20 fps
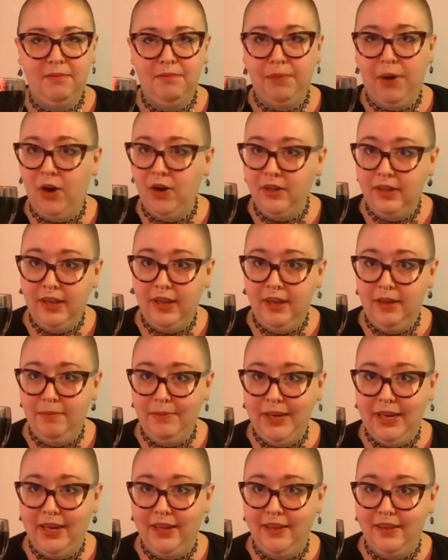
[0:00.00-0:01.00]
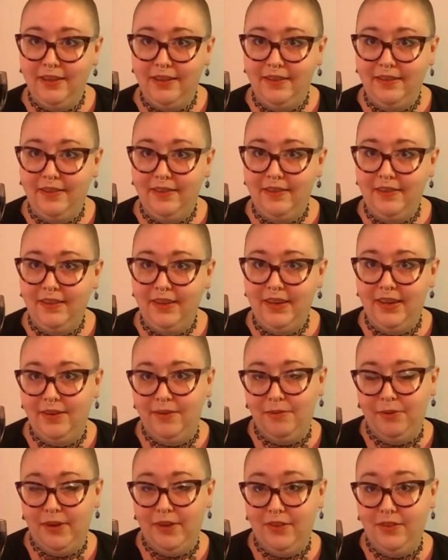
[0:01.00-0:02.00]
partly because
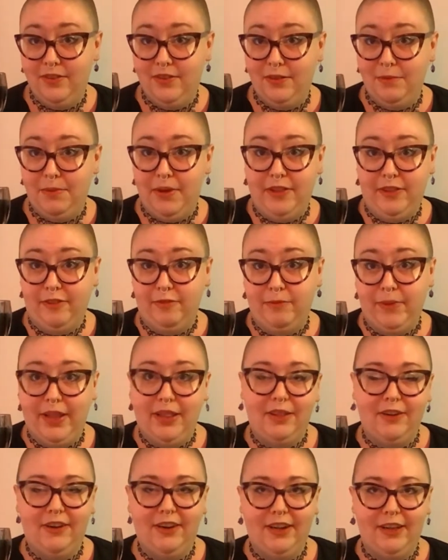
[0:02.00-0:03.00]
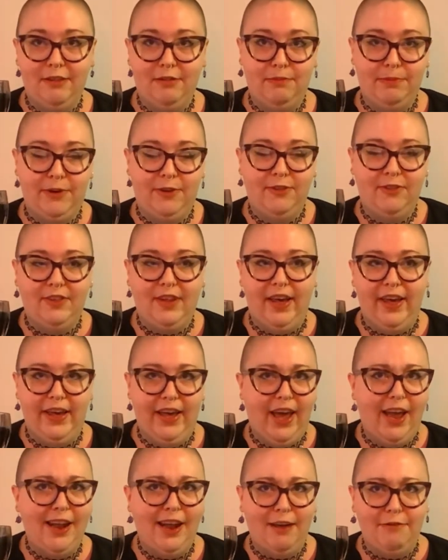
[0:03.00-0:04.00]
it was the month of my 30th
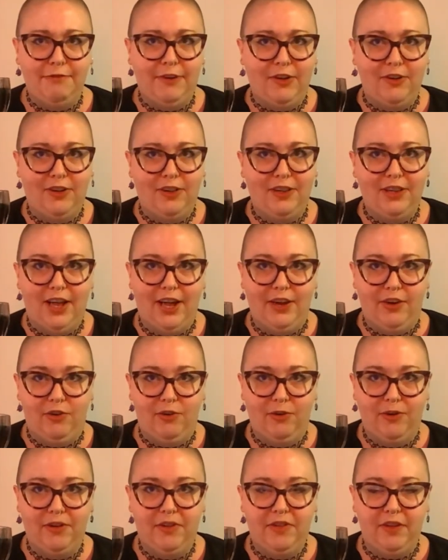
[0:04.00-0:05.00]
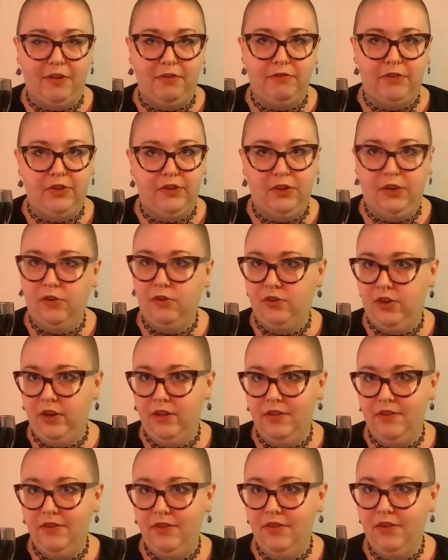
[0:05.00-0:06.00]
birthday and I felt inclined towards
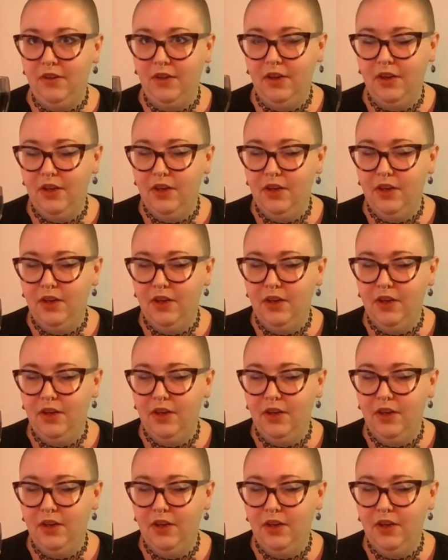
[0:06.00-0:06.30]
self-indulgence,